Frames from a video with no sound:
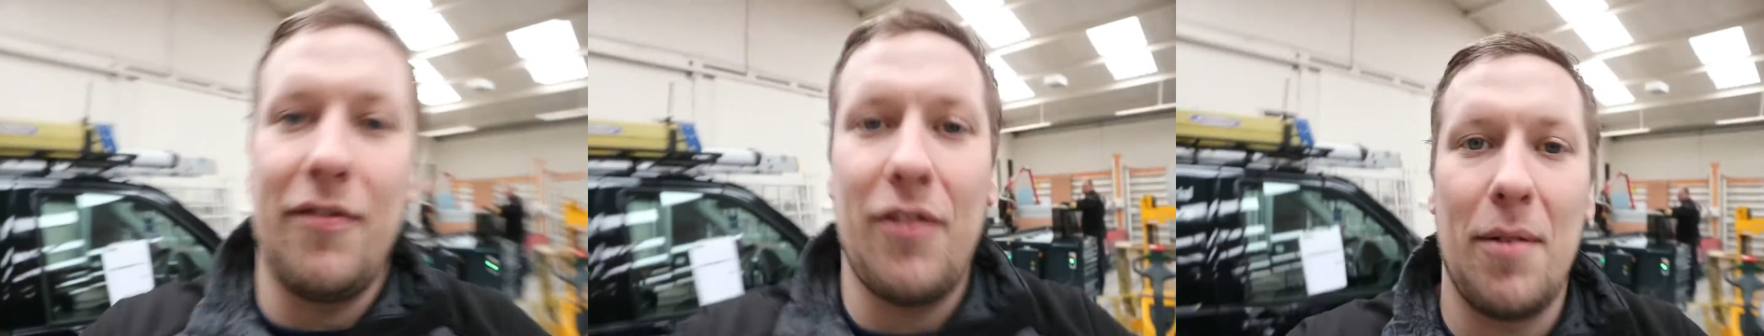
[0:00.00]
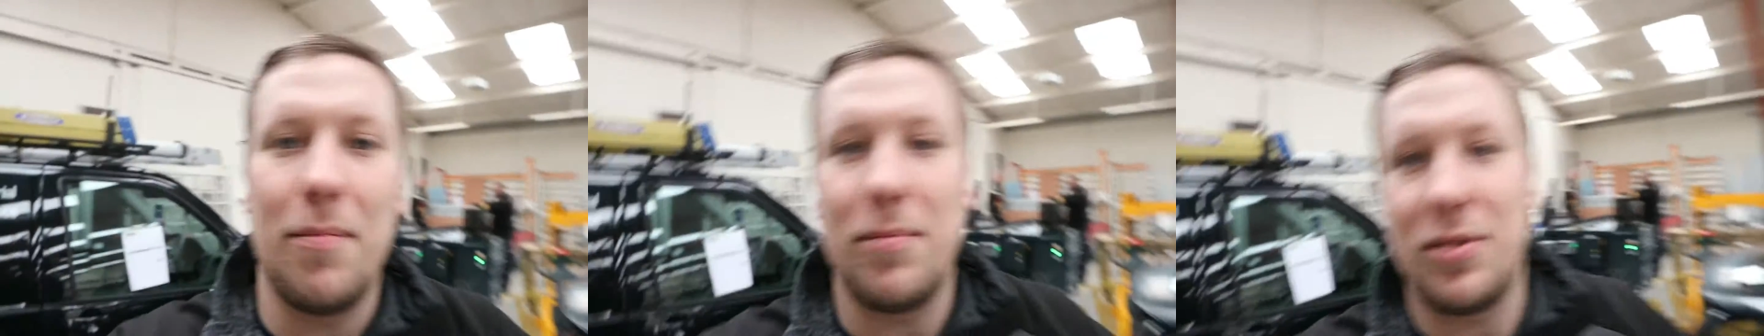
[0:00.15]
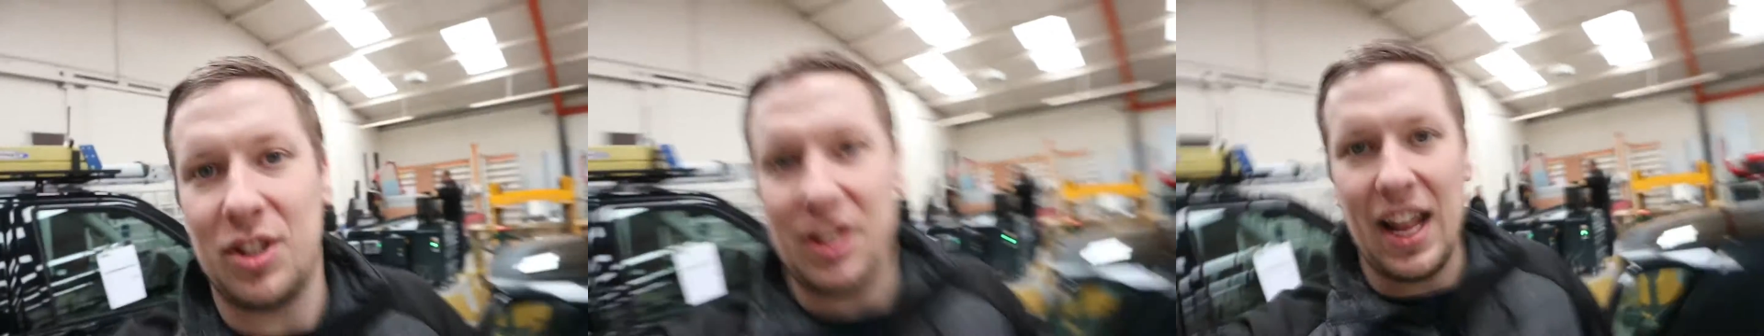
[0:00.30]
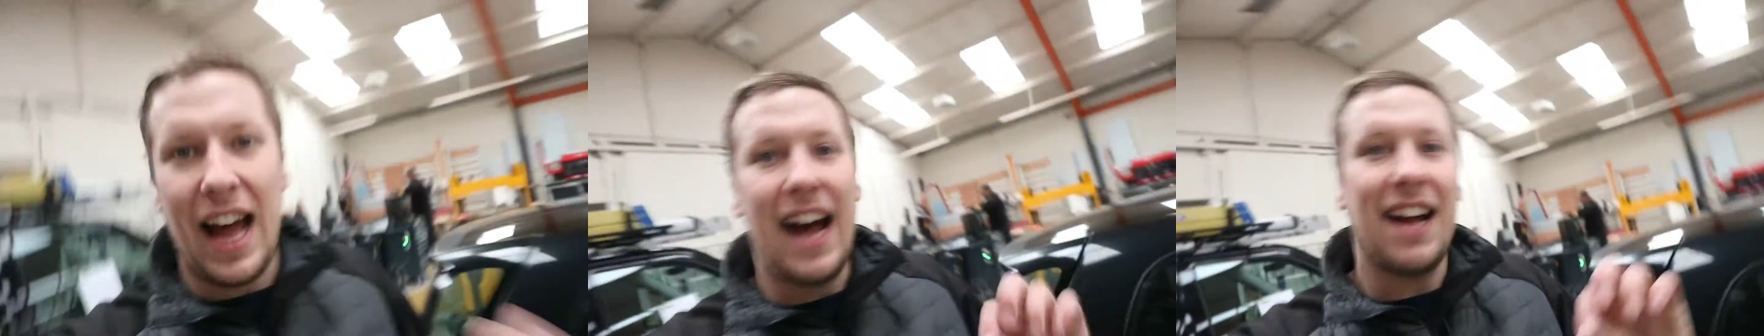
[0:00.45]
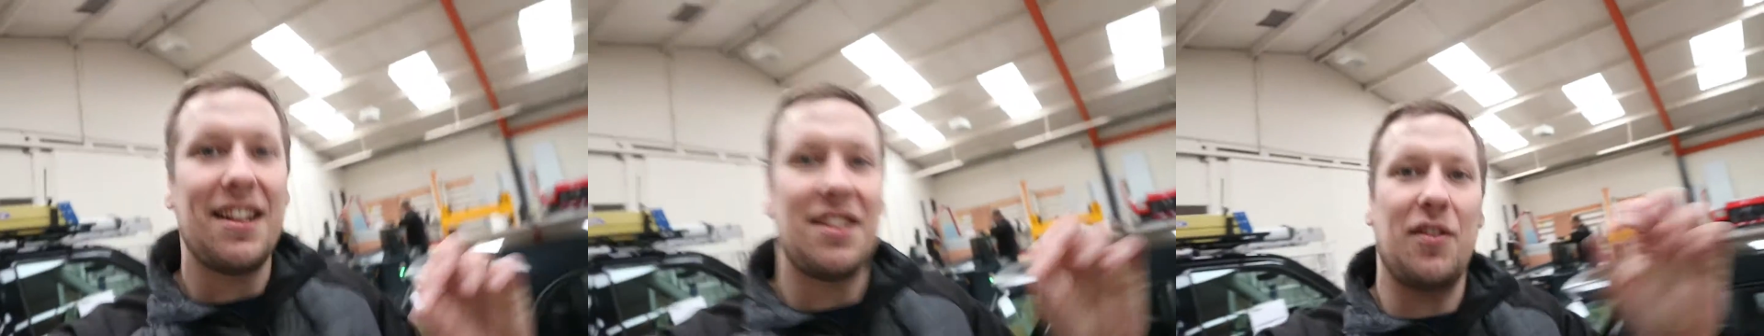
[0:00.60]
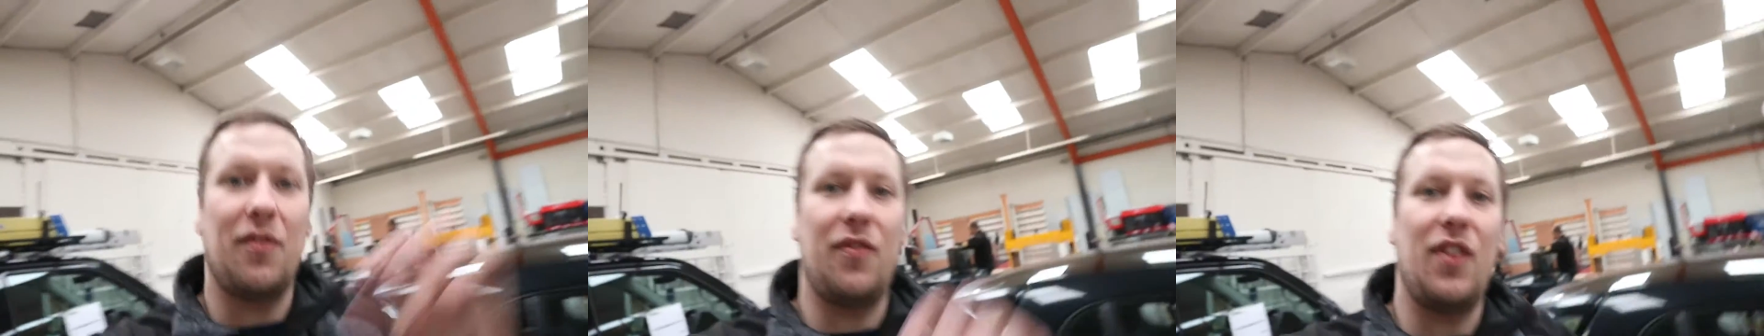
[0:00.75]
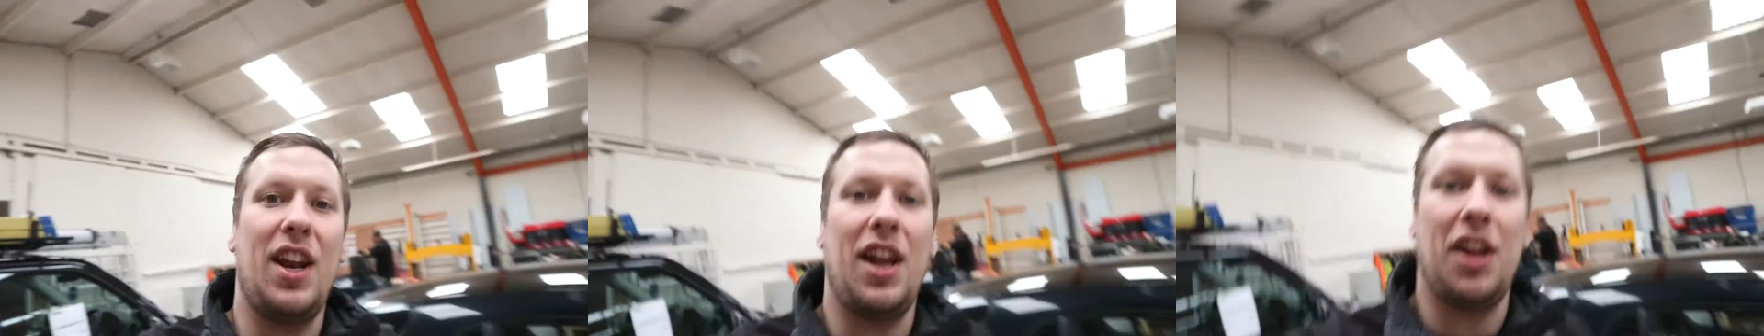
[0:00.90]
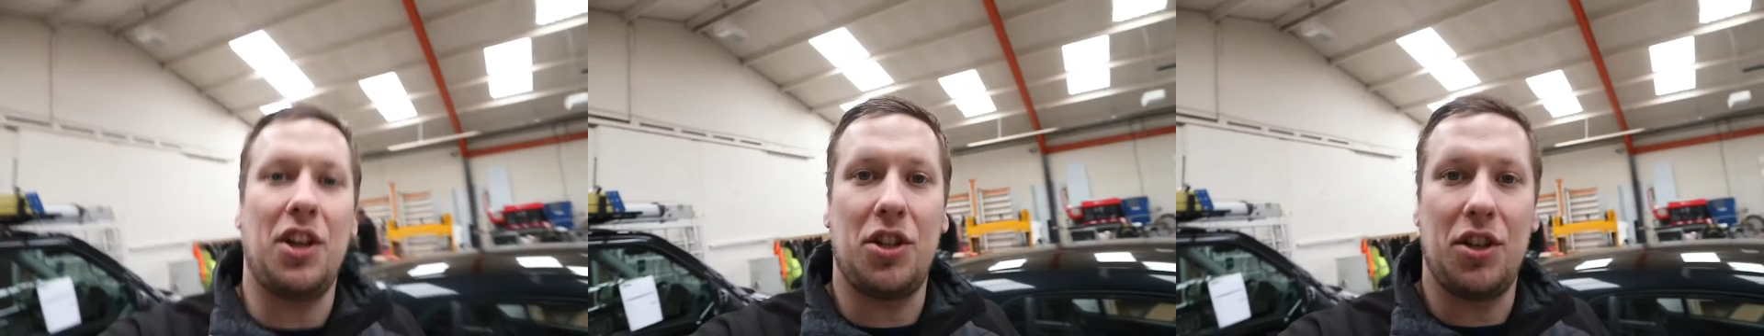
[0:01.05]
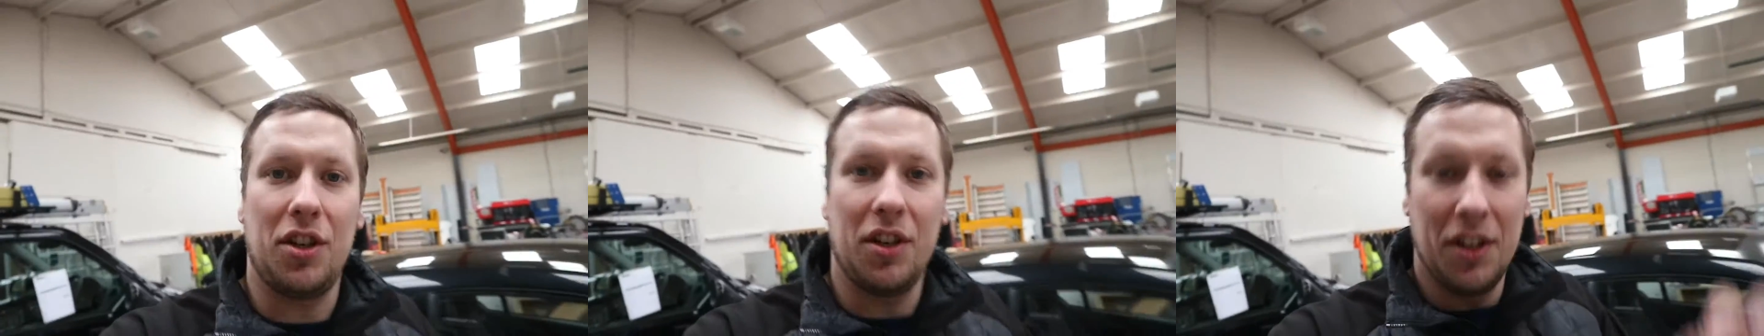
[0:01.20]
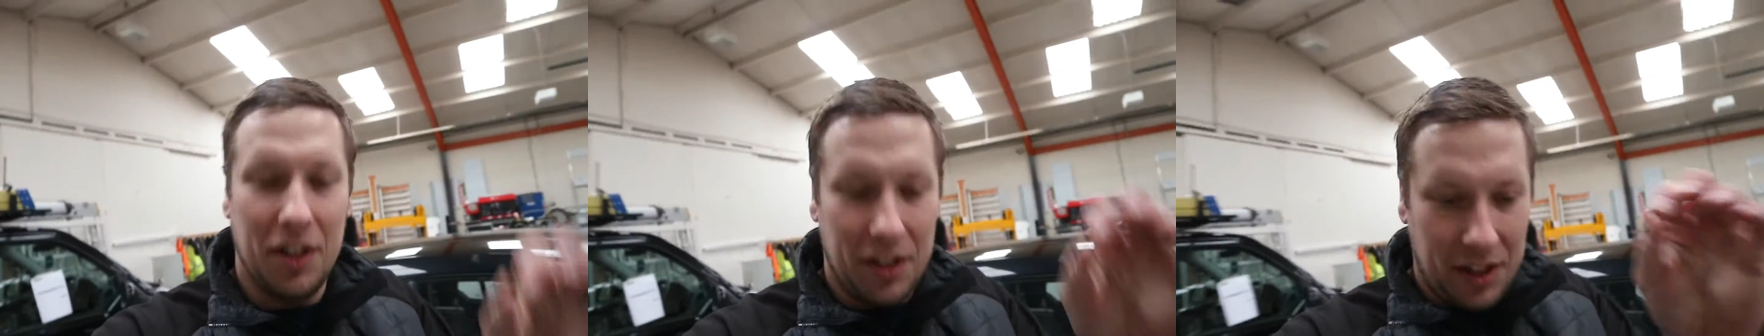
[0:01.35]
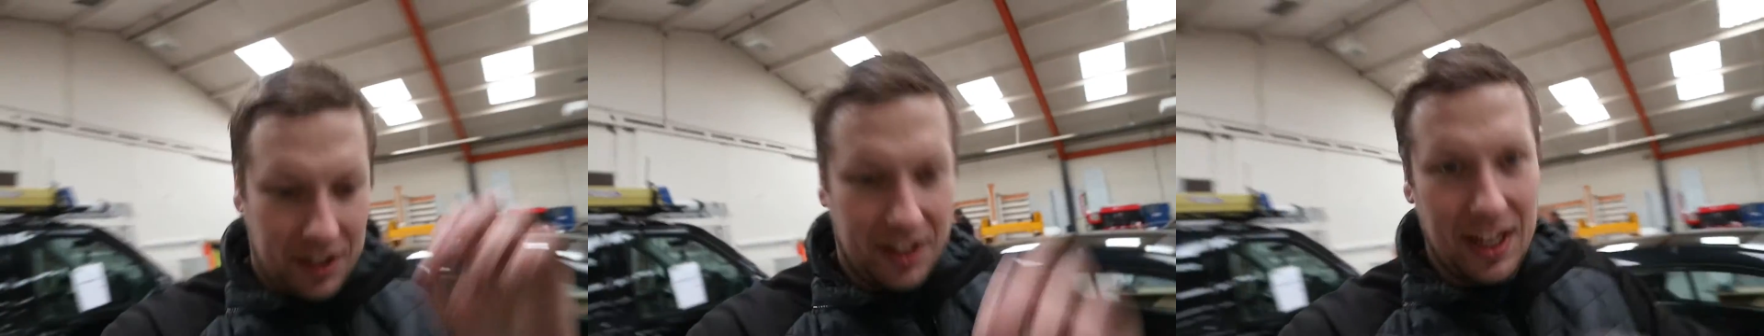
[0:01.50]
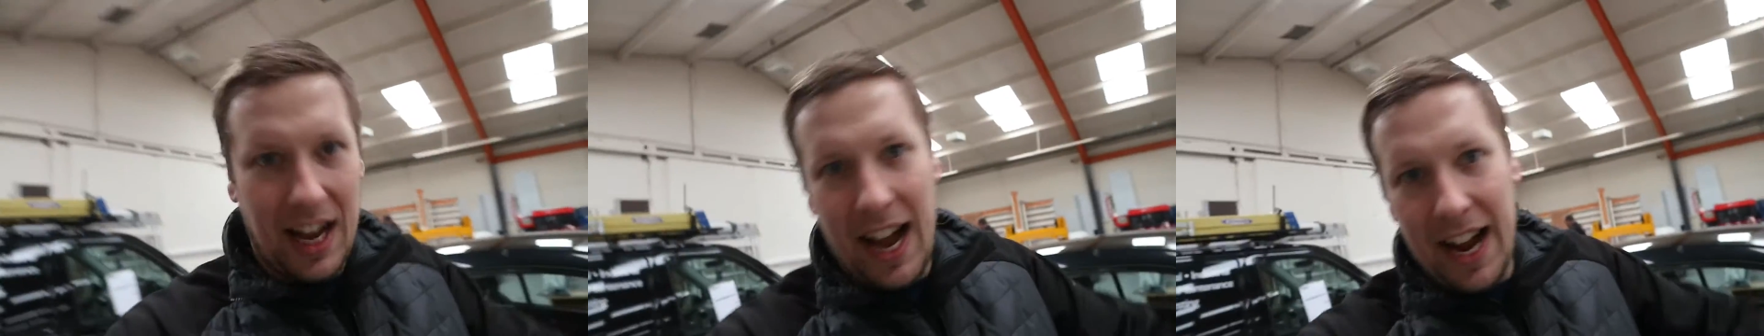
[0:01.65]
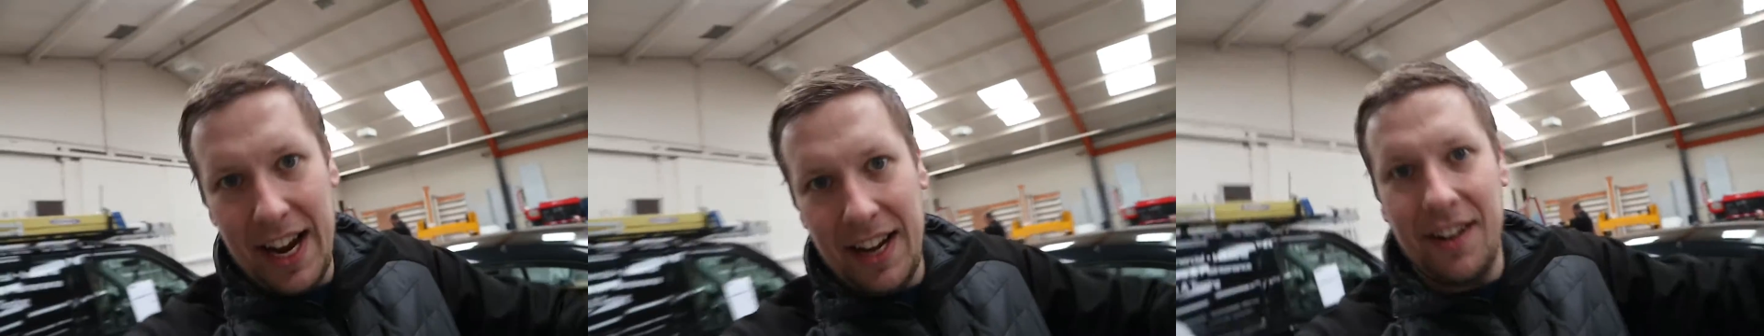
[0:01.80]
from start to finish,
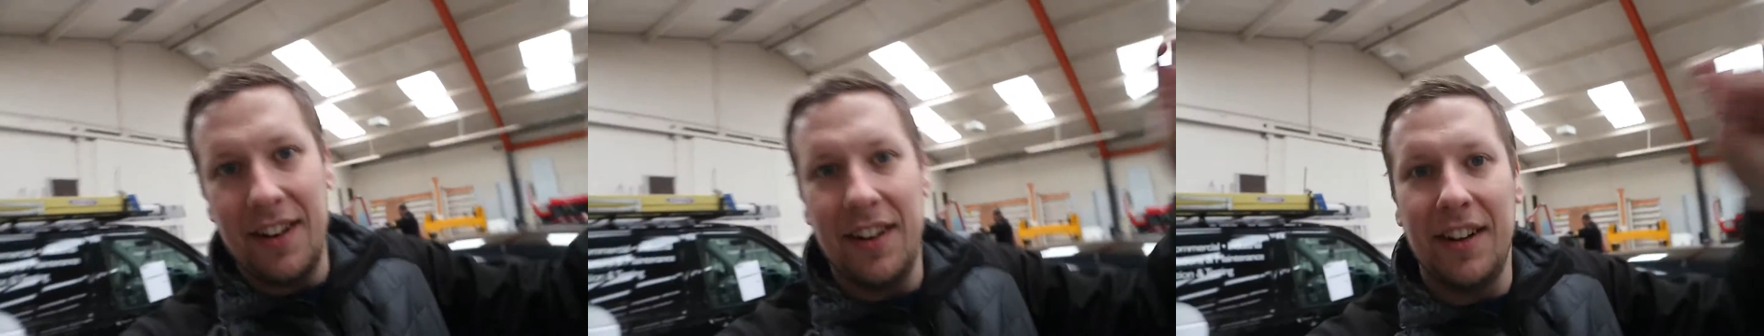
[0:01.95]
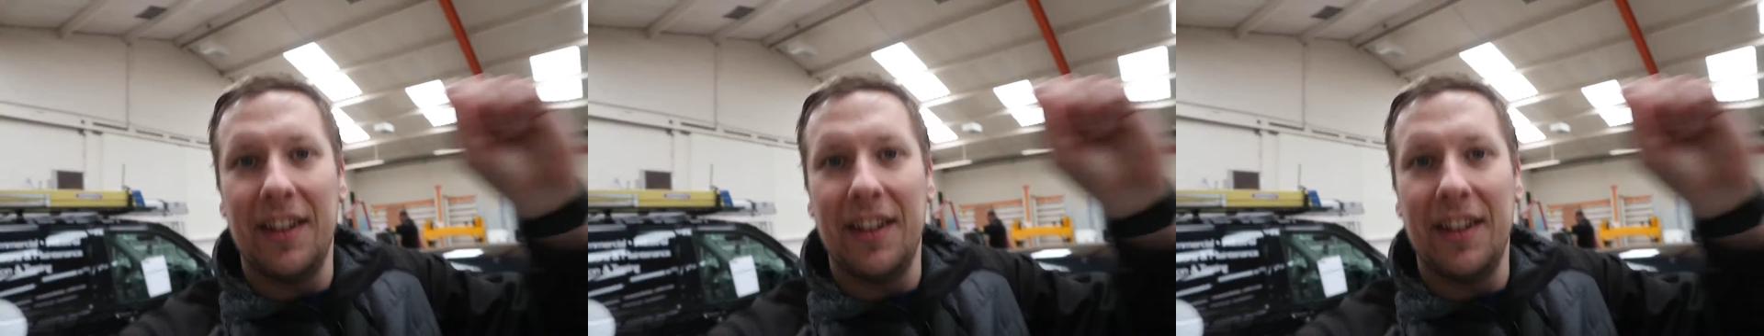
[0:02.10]
design,